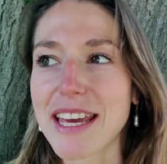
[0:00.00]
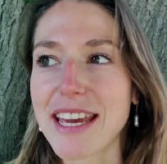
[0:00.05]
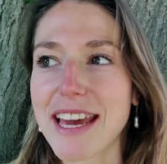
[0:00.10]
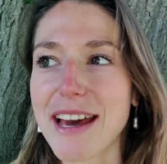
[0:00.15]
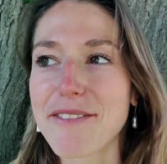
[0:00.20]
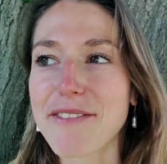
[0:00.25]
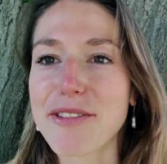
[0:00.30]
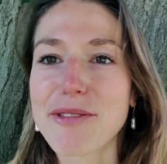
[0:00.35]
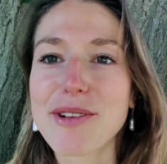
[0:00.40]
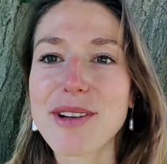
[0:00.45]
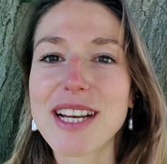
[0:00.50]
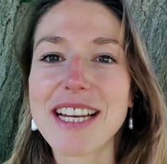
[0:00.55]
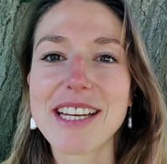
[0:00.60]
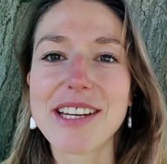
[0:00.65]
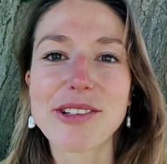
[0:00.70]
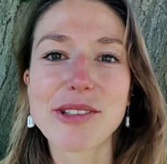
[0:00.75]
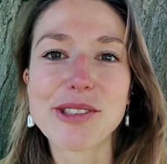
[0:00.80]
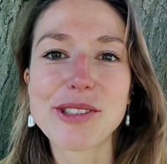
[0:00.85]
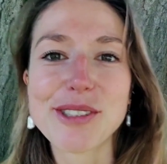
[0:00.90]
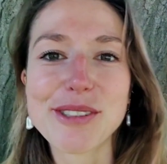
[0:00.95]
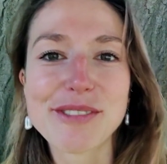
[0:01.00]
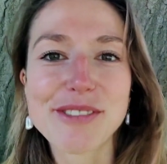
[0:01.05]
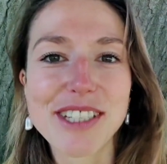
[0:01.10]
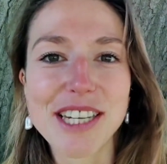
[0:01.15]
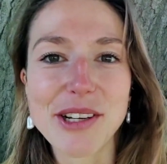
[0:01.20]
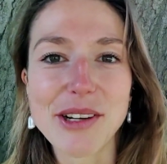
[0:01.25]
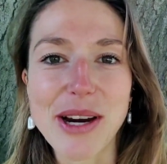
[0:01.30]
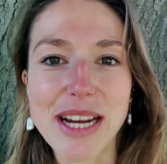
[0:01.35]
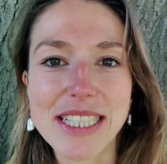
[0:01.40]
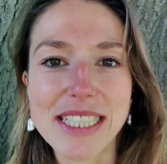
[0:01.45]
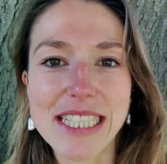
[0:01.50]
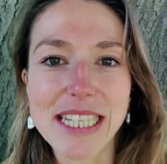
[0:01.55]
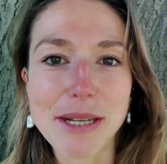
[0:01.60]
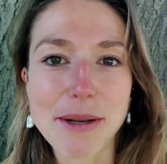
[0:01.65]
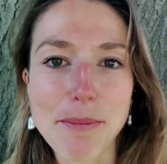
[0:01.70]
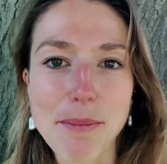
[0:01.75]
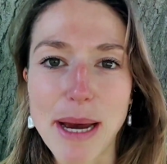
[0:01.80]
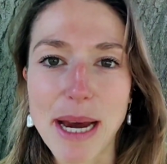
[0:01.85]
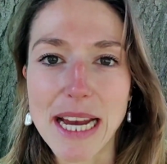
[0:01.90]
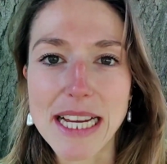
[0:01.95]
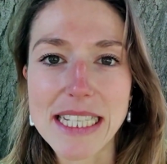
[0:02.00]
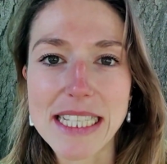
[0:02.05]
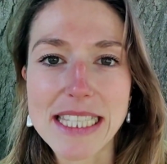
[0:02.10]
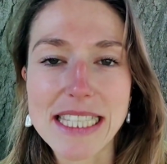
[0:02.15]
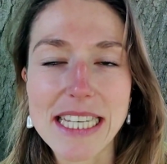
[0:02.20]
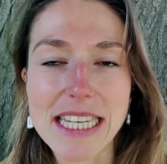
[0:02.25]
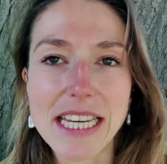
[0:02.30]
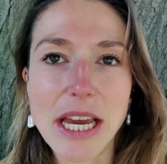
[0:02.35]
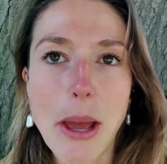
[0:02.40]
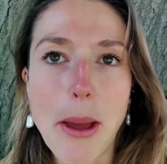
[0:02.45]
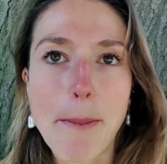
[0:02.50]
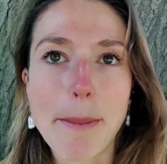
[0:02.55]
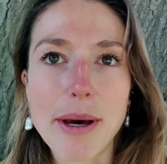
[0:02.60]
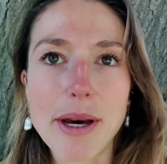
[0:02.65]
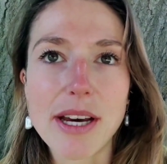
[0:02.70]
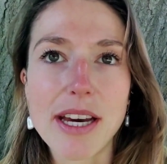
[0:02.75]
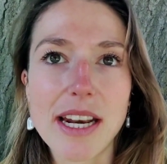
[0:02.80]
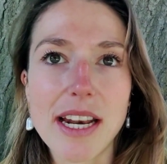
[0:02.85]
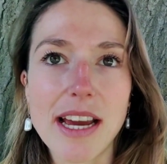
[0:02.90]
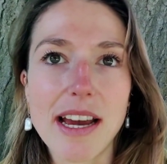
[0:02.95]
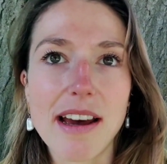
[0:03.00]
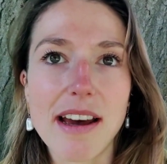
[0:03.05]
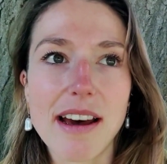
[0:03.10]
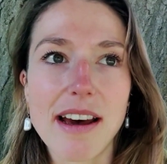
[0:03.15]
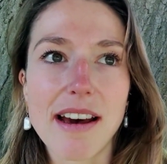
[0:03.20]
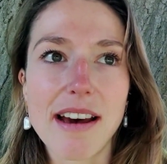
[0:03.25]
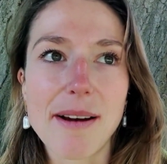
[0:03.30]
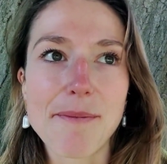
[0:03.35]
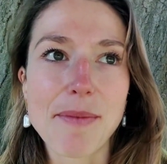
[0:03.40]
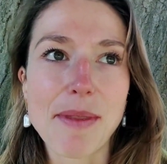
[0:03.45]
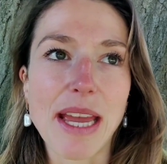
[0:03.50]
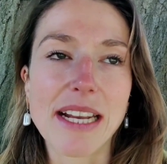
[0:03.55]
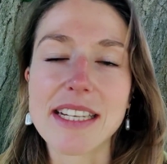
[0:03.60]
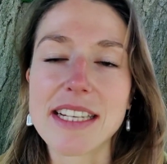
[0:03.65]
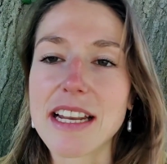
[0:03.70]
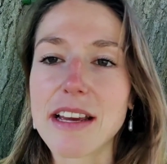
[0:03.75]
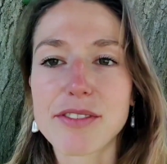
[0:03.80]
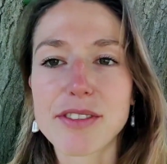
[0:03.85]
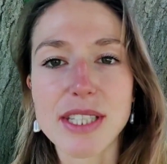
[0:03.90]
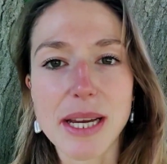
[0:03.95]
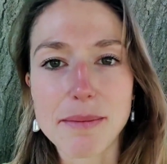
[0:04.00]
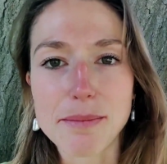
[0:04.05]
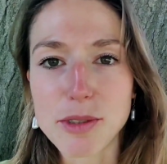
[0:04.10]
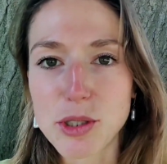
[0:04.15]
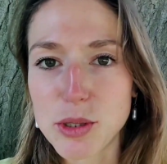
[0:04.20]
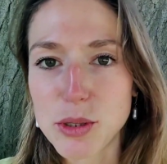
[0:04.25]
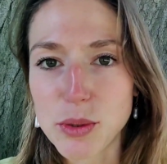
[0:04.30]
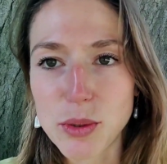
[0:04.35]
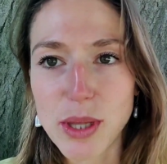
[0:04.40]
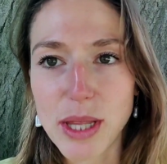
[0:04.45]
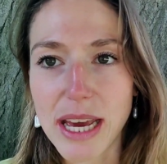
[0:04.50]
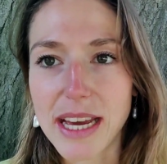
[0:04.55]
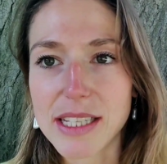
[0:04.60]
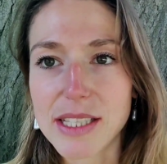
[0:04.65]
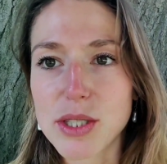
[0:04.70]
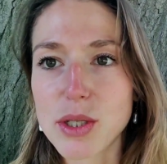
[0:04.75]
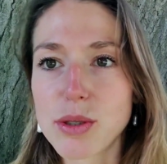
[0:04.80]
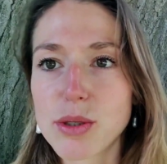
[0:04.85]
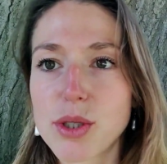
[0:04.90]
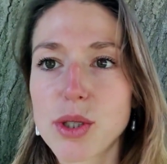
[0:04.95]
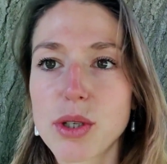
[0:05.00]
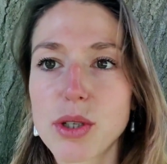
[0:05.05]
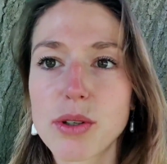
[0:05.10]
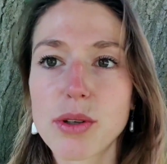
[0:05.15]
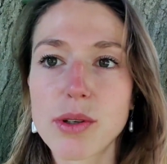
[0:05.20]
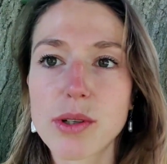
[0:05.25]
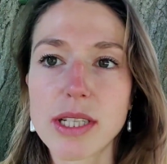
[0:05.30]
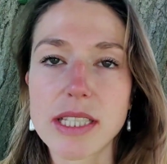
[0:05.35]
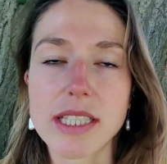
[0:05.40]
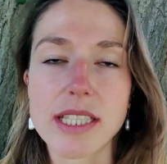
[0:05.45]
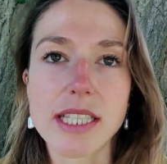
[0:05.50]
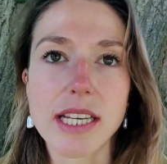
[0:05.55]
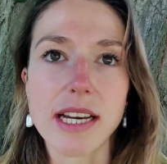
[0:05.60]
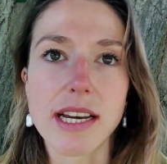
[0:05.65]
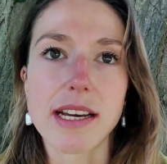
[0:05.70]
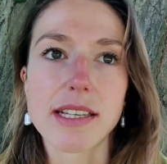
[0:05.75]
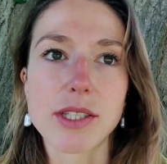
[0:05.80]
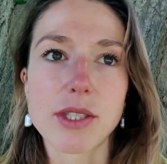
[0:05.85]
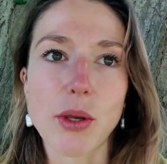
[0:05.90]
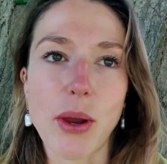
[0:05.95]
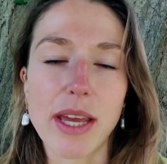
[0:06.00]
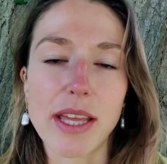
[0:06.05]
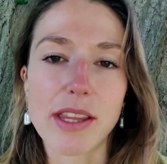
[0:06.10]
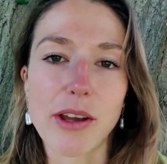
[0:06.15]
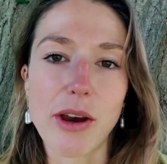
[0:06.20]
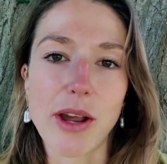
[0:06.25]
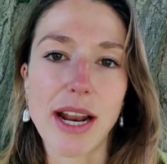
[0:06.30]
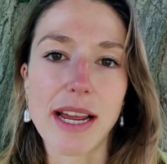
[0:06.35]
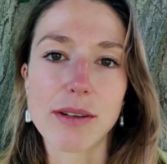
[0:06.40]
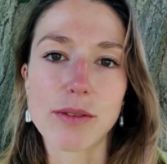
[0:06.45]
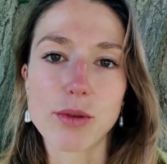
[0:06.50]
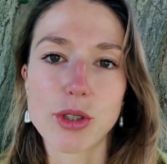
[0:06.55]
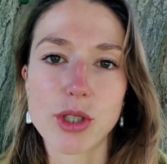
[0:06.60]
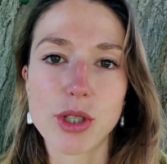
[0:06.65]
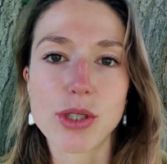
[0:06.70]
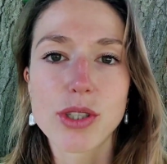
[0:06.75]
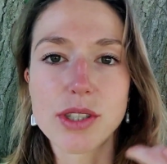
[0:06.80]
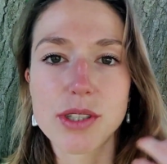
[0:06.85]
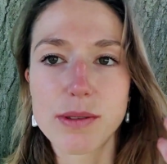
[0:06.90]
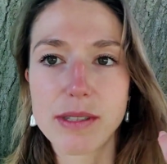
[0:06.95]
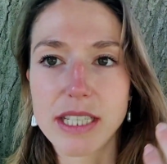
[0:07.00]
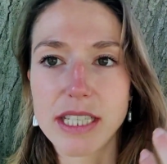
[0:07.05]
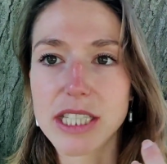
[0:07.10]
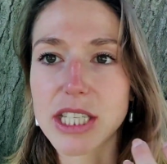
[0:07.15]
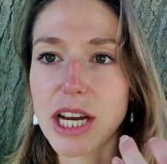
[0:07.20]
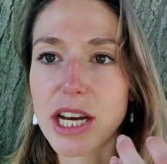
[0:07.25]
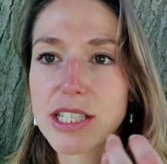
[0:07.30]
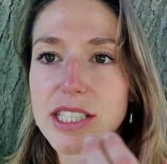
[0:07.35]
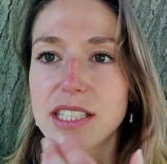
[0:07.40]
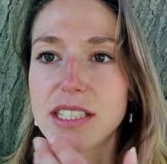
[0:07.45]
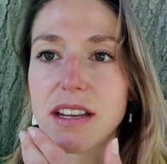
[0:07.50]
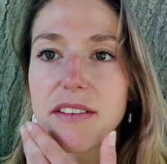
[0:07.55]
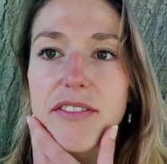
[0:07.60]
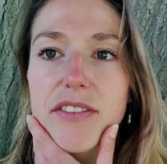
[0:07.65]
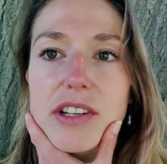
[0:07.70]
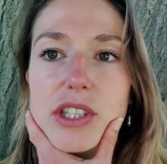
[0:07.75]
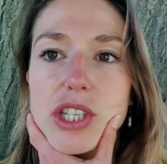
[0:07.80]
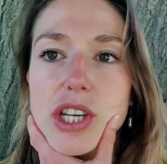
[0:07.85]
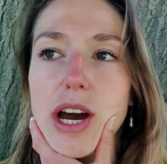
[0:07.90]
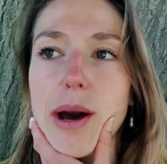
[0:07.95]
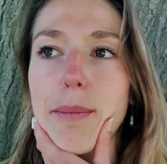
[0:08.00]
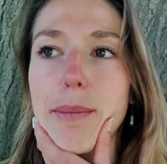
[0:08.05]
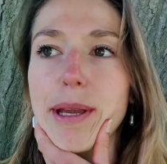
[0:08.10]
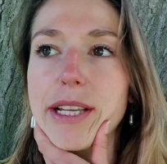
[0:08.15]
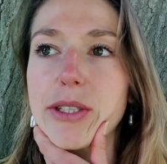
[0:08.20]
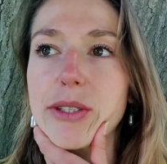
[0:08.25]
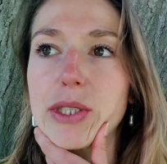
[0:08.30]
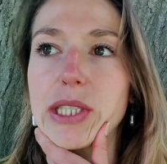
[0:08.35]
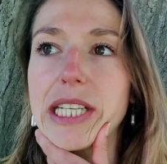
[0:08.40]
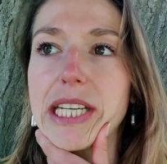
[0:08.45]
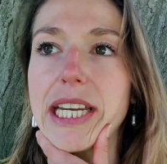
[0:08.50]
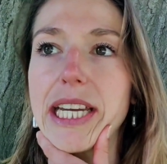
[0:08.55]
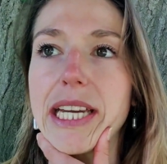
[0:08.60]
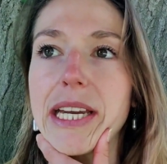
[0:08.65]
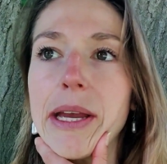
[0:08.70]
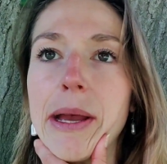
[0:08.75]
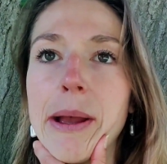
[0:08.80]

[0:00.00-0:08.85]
I have a really cool video idea in mind, but I didn't have time to do that so short notice. So I thought I would just discuss a different topic today.